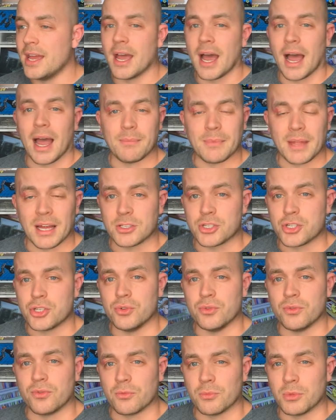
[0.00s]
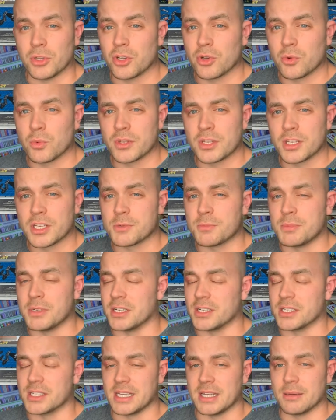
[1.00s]
I'm not too familiar with this
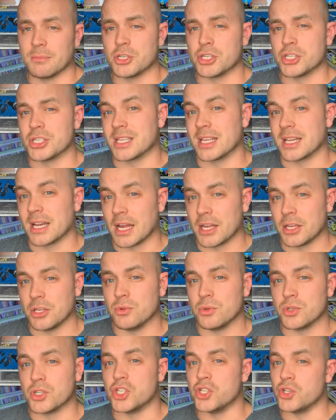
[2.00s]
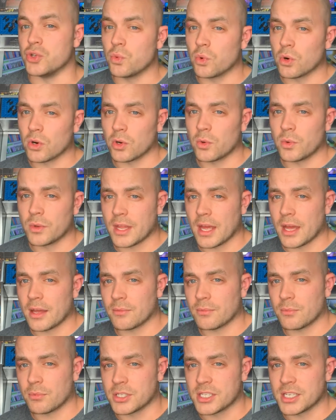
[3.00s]
because the images that I use do work with
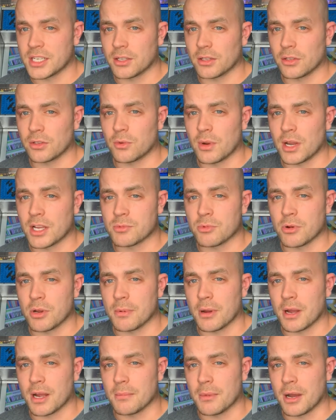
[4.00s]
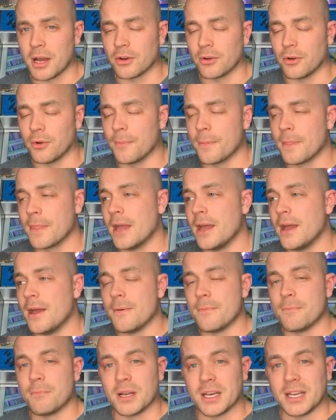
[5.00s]
that particular Raspberry Pi model,
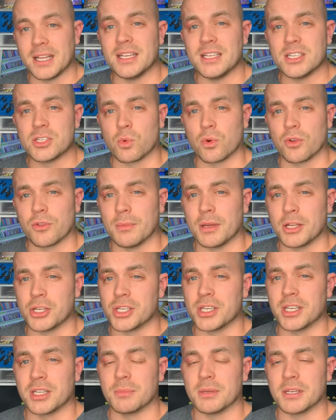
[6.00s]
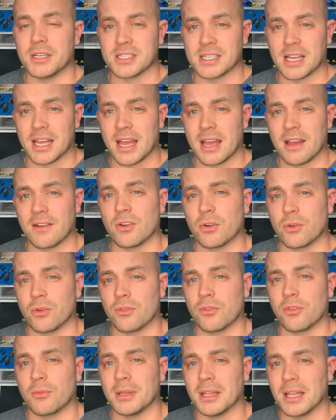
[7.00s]
but it is worth mentioning because I have
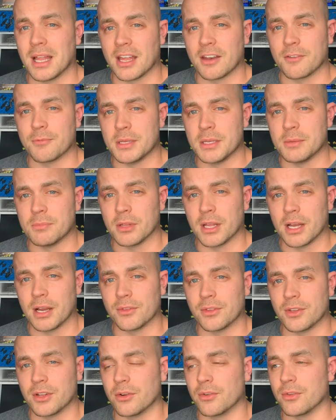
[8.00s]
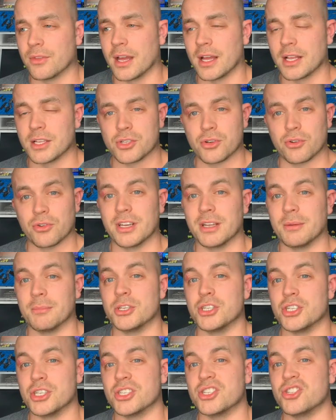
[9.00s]
heard from a lot of people out there that certain
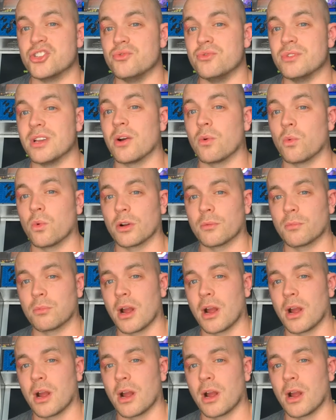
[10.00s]
images do not work